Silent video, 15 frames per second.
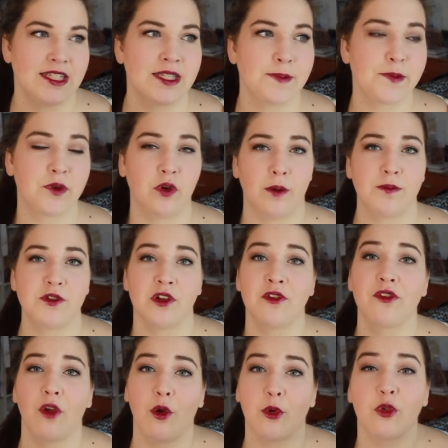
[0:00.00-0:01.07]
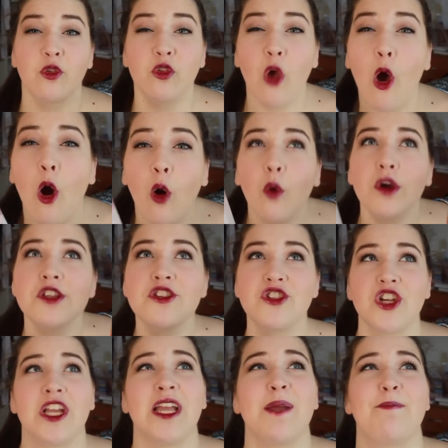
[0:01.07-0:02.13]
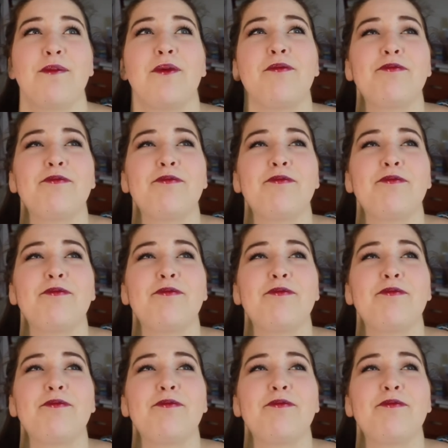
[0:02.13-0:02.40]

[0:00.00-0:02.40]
subscriptions are so cheap